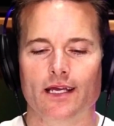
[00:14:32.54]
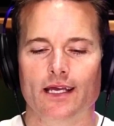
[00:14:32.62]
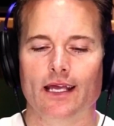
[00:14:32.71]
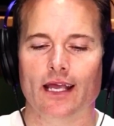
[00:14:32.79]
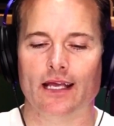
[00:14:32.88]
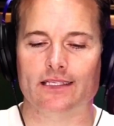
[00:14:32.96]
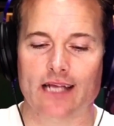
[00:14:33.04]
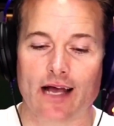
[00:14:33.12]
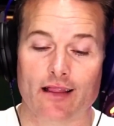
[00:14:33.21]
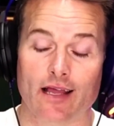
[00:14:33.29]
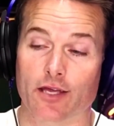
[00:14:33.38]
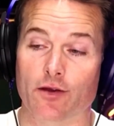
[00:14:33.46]
it's not
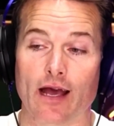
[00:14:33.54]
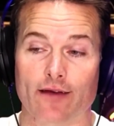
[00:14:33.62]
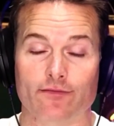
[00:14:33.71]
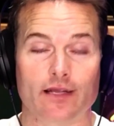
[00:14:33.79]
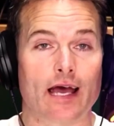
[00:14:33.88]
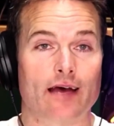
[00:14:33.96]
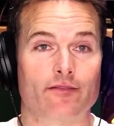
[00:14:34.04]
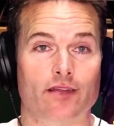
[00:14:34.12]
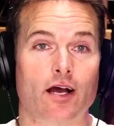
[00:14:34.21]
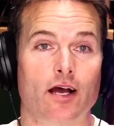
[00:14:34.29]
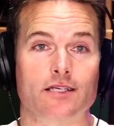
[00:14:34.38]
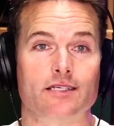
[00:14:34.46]
like you have to have the
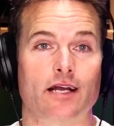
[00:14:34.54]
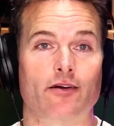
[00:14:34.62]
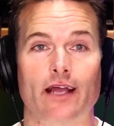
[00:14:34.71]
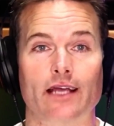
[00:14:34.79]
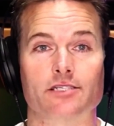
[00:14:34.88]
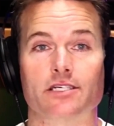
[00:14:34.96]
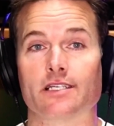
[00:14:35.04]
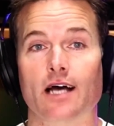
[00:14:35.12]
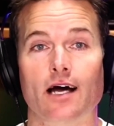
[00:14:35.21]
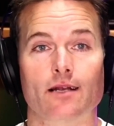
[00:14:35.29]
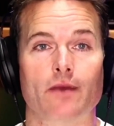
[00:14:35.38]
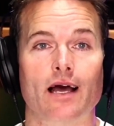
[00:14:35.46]
cost segregation
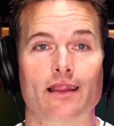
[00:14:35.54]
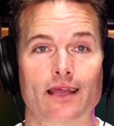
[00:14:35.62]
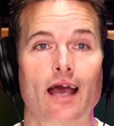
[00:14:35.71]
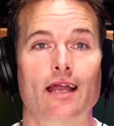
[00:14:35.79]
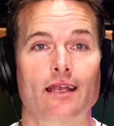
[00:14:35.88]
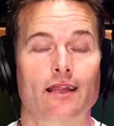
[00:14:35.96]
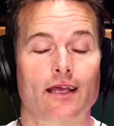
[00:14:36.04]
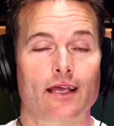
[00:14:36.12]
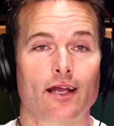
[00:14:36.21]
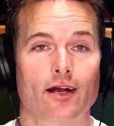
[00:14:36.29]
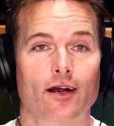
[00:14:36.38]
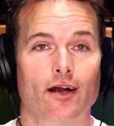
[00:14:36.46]
done by the end of the
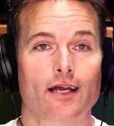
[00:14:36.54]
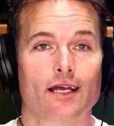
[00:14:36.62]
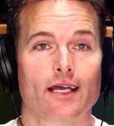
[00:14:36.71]
year.